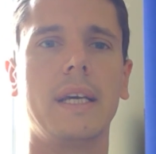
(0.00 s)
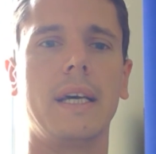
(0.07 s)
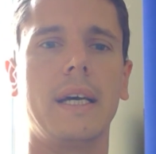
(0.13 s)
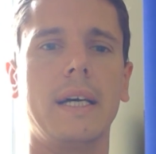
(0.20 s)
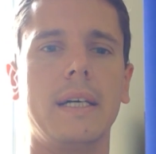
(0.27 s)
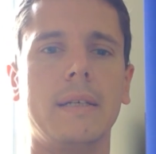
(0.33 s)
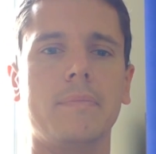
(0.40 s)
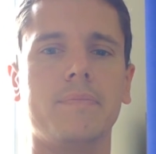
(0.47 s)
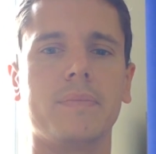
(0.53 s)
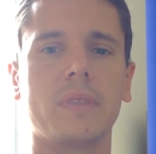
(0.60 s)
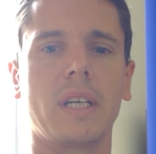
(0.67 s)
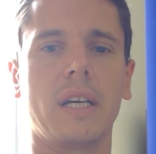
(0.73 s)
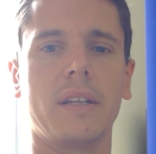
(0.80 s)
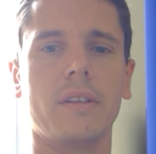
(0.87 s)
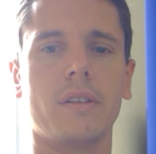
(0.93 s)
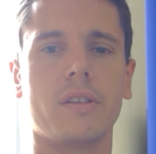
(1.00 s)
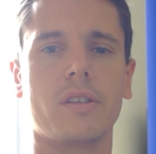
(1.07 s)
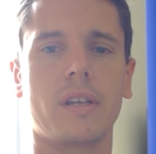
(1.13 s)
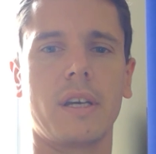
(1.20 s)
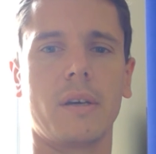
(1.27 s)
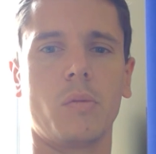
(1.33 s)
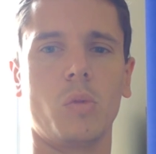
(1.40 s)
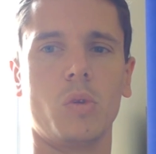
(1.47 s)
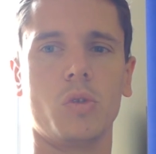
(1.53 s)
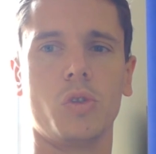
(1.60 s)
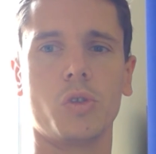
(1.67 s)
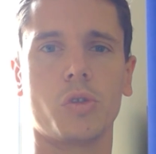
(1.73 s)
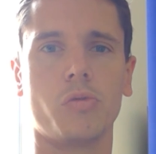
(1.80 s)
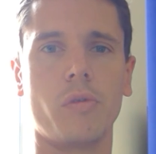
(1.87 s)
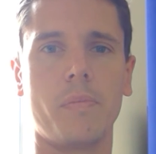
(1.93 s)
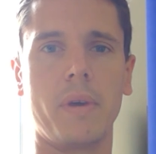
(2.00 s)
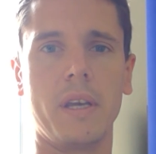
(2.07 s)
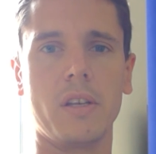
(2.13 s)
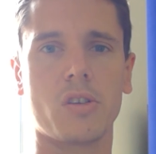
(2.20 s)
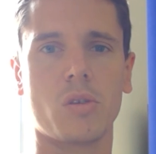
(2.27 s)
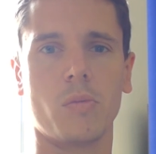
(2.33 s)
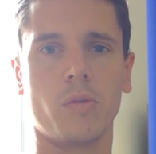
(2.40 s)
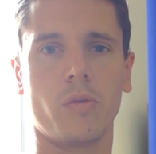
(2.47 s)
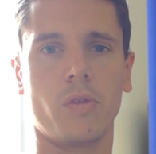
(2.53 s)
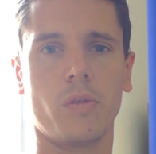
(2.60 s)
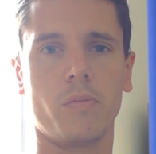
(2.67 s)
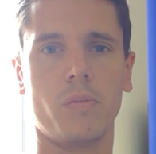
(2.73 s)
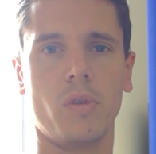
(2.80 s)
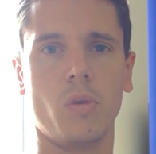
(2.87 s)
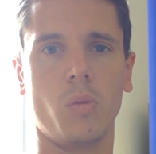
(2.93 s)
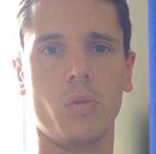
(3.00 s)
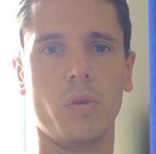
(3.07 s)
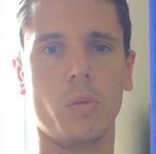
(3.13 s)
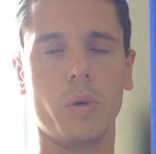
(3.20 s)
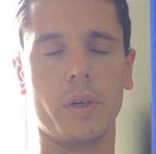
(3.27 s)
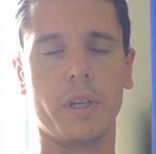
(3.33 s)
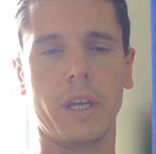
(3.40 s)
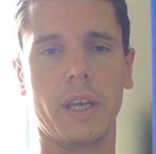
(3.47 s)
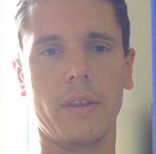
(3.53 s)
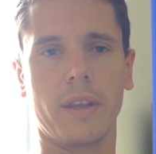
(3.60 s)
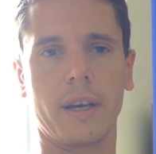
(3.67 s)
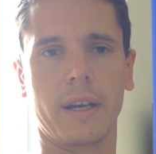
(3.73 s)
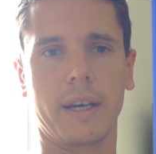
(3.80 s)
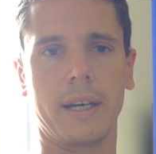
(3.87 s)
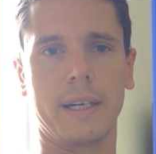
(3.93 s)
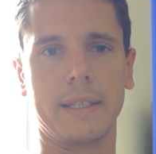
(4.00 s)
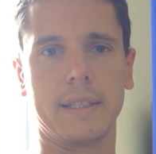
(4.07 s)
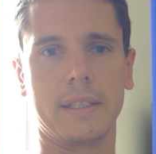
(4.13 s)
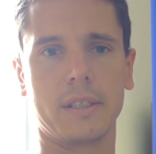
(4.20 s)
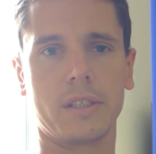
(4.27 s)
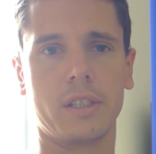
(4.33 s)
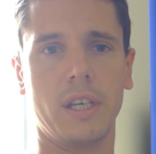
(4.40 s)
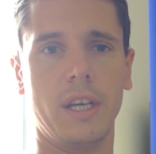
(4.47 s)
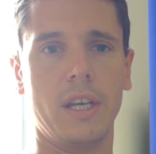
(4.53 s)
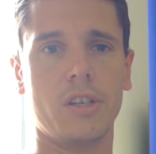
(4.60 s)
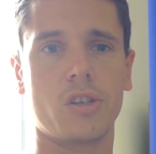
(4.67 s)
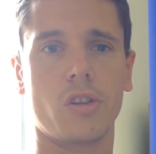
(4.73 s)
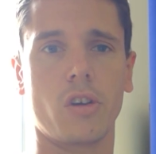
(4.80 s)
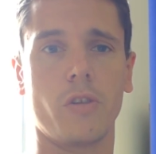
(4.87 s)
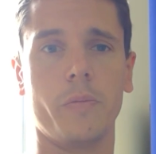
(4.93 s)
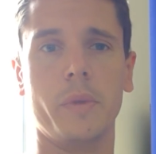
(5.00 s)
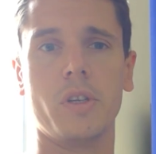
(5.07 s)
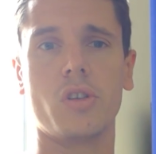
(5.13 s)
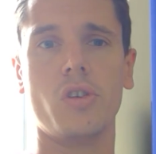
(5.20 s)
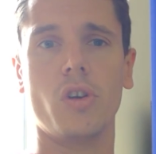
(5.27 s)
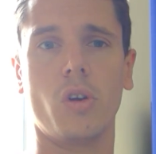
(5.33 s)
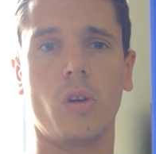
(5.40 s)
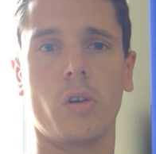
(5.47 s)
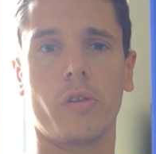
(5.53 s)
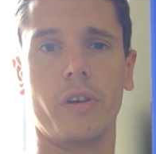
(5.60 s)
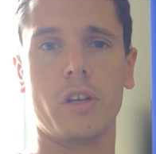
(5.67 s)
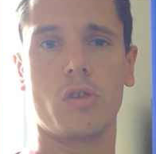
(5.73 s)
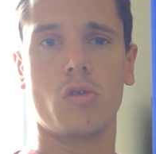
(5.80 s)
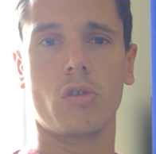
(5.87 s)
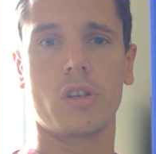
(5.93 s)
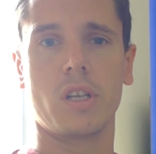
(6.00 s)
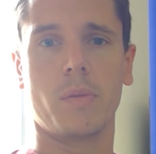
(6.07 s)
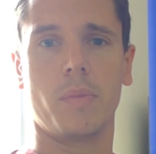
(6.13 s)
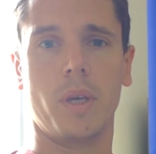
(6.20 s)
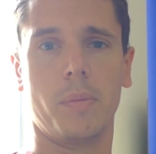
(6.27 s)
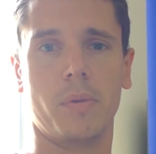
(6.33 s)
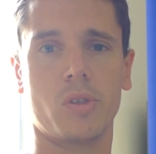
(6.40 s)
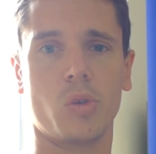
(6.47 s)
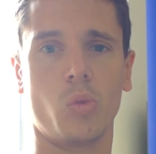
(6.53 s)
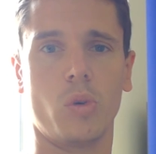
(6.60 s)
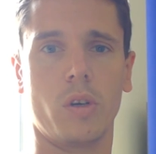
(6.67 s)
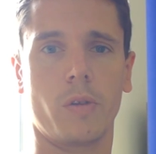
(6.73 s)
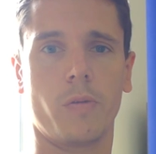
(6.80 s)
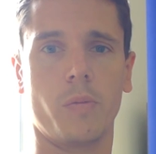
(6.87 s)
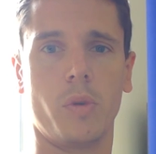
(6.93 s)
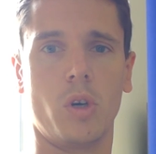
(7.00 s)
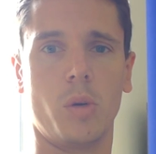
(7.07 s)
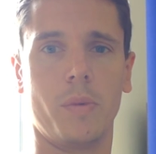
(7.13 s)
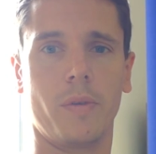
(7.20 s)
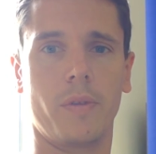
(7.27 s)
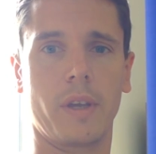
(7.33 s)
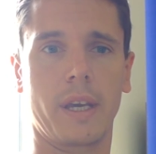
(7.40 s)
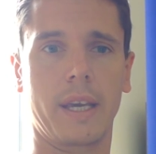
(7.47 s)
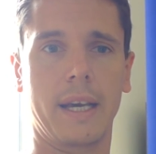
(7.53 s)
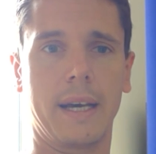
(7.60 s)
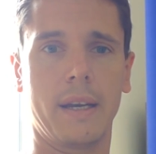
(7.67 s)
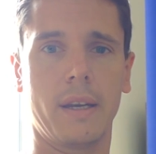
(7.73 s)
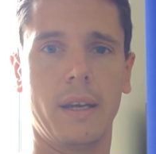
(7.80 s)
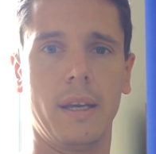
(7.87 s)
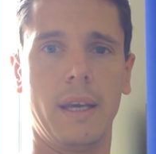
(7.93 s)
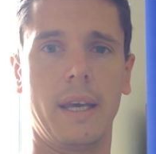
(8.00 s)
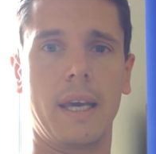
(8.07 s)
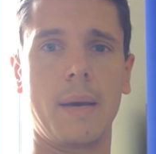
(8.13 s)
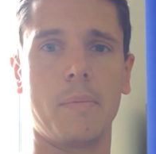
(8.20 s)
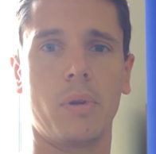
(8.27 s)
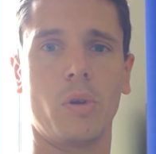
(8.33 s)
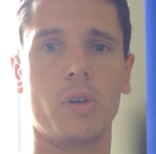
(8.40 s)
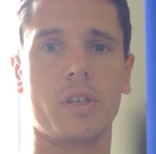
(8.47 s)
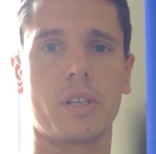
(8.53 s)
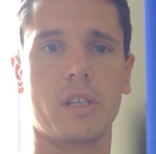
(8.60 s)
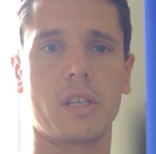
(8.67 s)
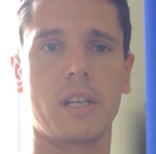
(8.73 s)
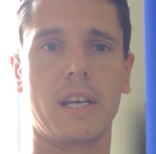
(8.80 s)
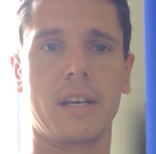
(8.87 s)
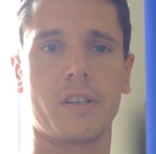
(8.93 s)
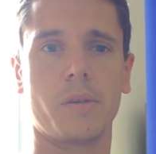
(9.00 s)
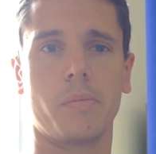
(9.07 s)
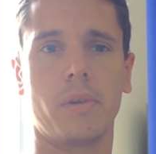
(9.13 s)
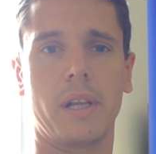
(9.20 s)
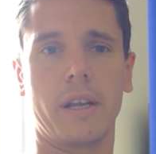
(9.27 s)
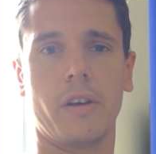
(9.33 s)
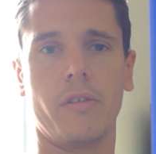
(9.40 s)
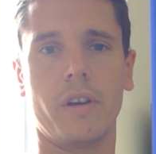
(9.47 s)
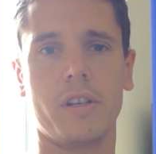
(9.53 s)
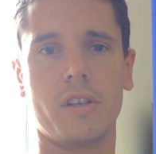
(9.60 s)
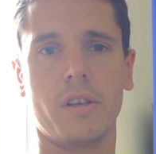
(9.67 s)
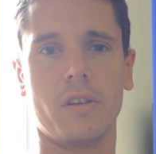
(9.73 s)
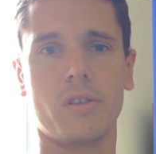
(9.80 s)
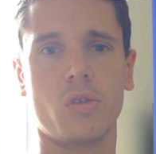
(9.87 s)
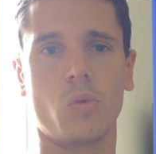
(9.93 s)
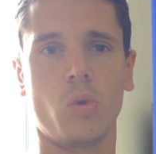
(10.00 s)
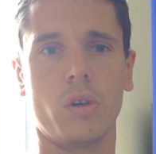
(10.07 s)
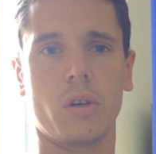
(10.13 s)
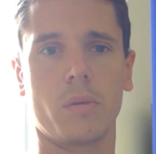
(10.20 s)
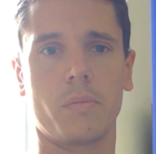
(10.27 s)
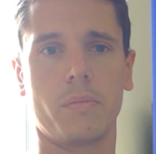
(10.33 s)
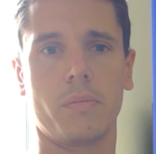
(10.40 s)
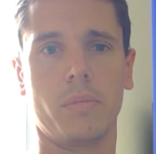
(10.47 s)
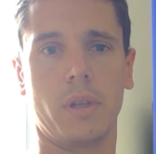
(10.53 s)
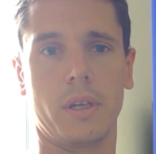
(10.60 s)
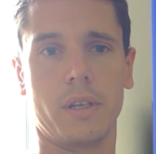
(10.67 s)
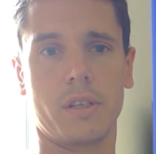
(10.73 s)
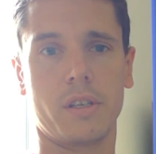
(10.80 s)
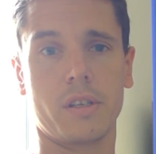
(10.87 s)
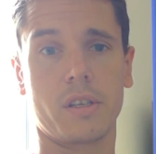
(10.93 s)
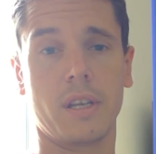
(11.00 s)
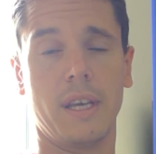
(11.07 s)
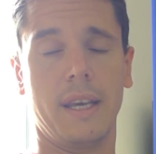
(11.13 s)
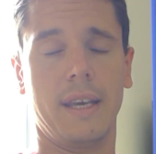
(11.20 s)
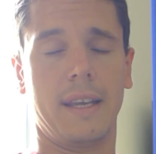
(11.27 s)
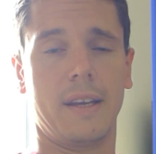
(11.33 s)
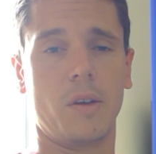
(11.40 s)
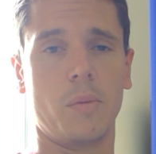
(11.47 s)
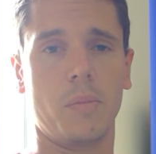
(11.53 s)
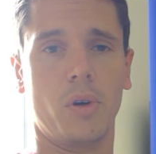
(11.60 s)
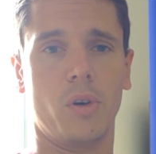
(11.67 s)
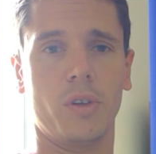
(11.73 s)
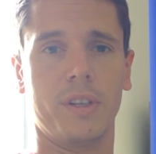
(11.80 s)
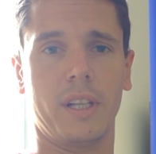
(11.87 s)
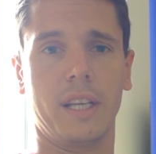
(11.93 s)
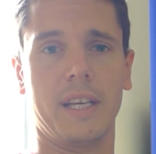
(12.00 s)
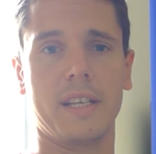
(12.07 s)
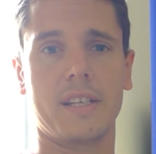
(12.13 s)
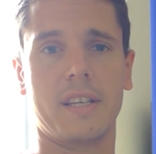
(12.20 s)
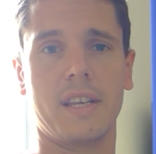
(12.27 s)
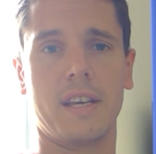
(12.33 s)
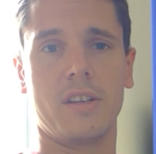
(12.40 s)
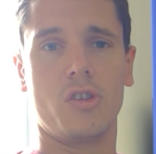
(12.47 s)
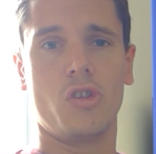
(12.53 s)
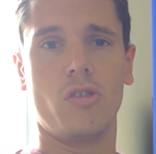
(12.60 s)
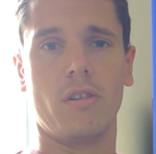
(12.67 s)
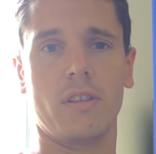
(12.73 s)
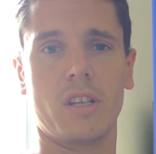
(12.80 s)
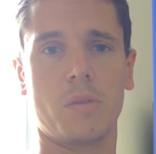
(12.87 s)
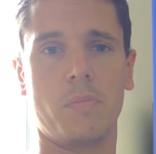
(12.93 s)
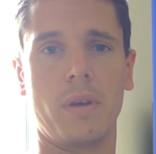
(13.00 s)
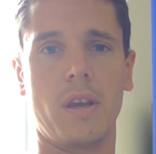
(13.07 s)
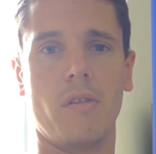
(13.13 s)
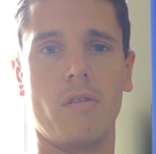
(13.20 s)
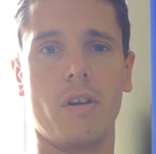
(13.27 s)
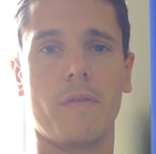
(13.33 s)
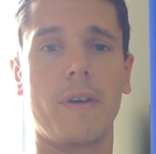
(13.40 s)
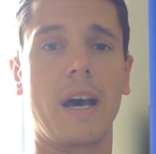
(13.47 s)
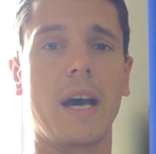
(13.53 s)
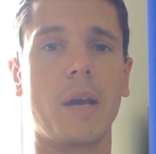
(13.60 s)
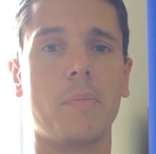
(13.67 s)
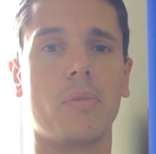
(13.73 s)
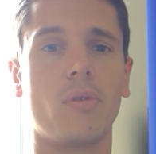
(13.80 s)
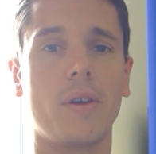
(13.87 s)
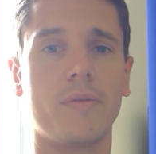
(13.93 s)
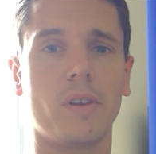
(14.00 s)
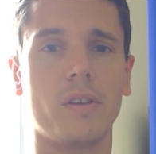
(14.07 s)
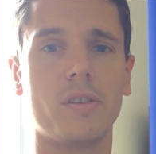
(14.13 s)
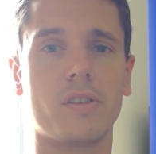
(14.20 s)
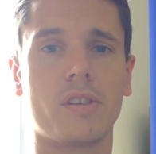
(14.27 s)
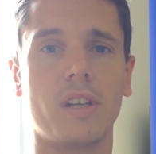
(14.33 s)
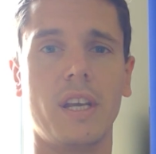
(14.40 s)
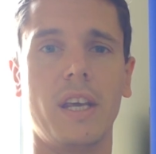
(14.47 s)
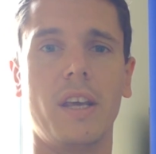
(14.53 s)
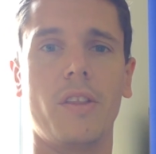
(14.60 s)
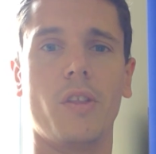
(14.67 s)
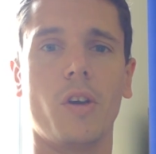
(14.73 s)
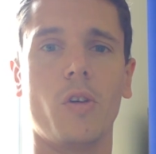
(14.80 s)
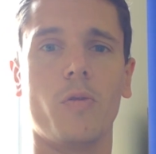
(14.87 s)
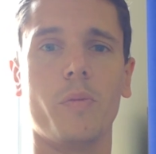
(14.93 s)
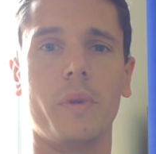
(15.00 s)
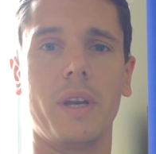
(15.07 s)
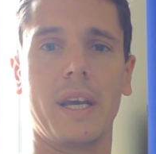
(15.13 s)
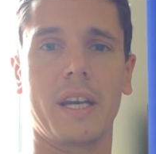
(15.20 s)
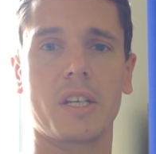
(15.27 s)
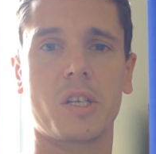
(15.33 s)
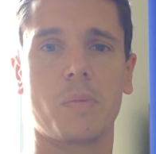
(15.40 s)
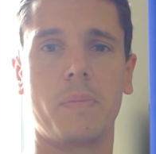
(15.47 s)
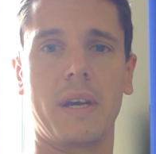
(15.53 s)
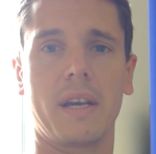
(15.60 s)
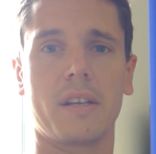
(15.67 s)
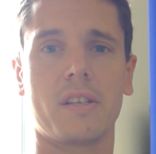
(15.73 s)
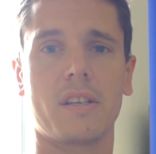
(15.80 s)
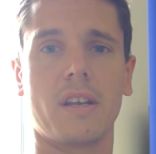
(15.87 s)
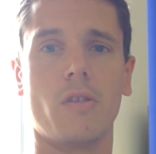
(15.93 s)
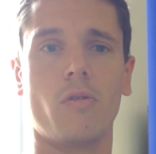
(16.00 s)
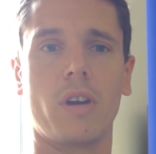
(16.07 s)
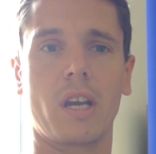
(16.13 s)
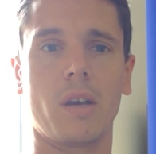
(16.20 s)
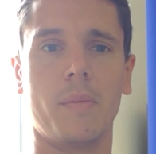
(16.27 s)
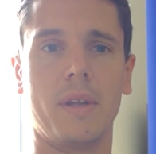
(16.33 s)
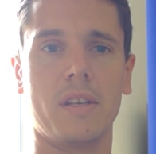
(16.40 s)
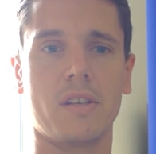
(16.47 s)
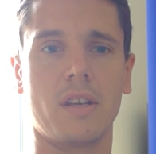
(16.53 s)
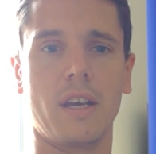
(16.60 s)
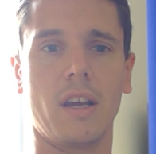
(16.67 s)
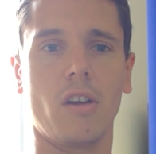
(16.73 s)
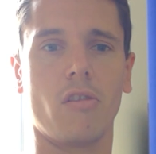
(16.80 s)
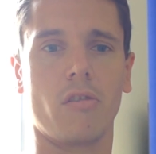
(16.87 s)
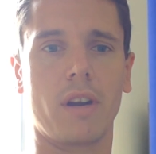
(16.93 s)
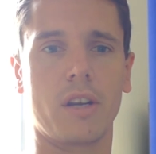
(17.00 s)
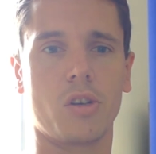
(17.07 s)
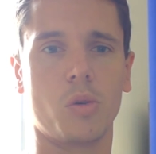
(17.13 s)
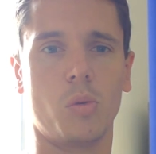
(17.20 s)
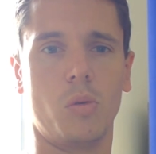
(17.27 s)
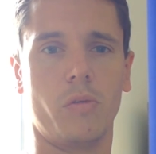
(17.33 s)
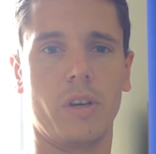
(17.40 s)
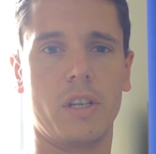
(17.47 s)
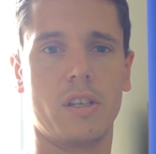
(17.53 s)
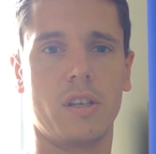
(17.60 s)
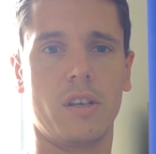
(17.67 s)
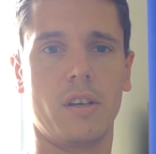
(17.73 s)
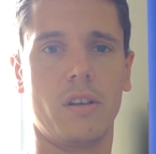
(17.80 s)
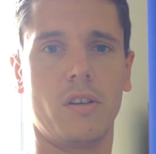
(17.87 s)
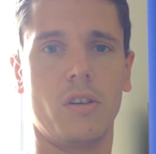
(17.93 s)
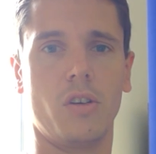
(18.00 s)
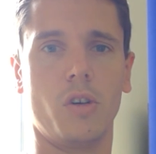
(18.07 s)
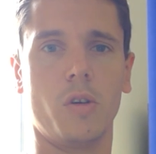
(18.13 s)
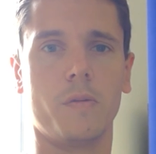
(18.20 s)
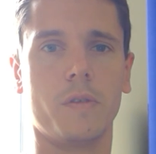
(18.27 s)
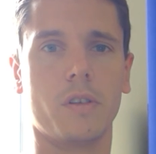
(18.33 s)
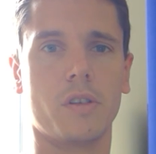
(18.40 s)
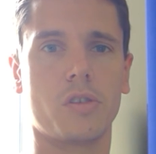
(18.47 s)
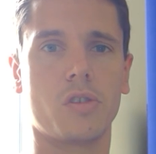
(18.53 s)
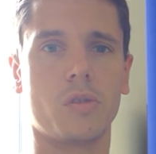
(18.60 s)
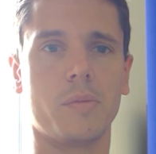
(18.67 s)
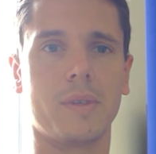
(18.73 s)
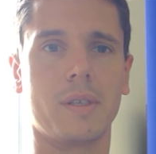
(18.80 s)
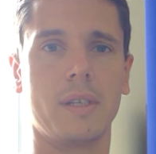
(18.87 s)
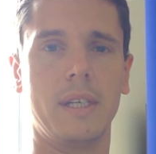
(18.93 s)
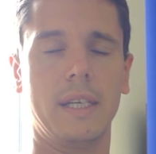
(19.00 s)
And I will just repeat some of the wording in that guidance. So the government's no longer instructing people to work from home if they can. Employees can start to plan a return to workplaces. Now, importantly, it states during this period of high prevalence, the government expects and recommends a gradual return over the summer.